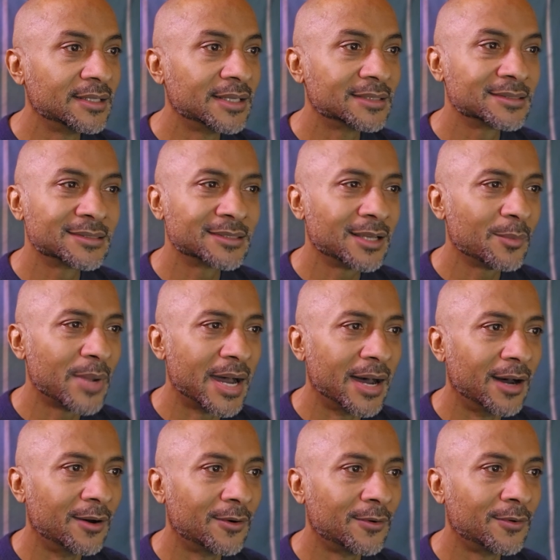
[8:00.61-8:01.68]
yet
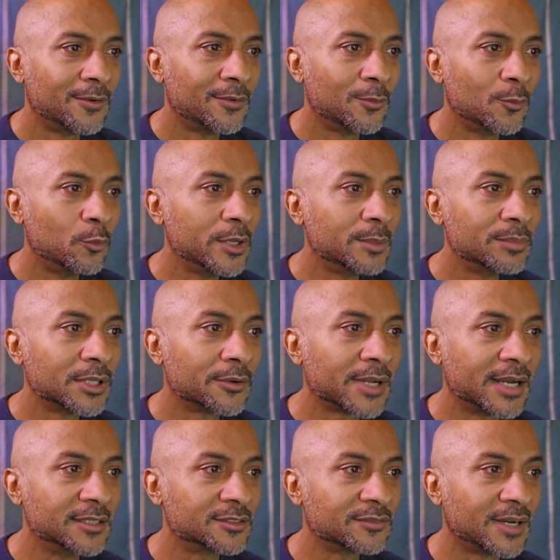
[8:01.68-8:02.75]
somehow wind-blown
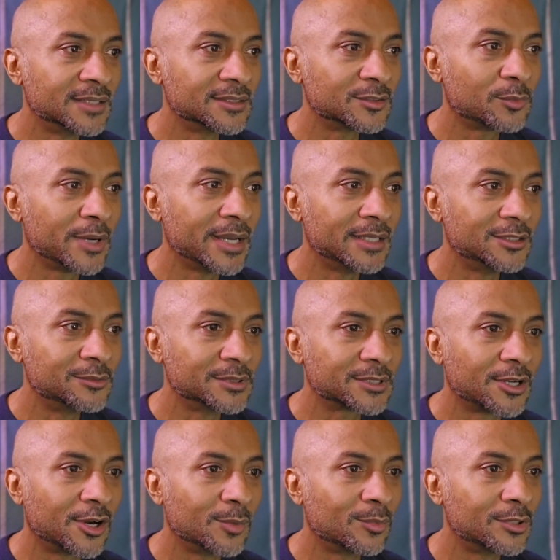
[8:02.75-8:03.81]
ice finds its way into his
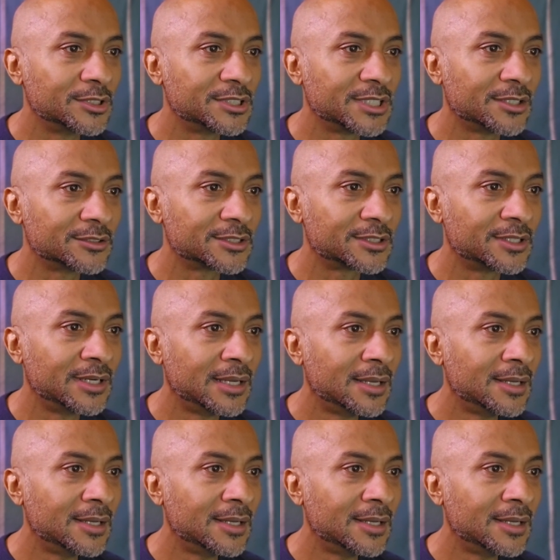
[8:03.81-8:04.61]
cardboard shelter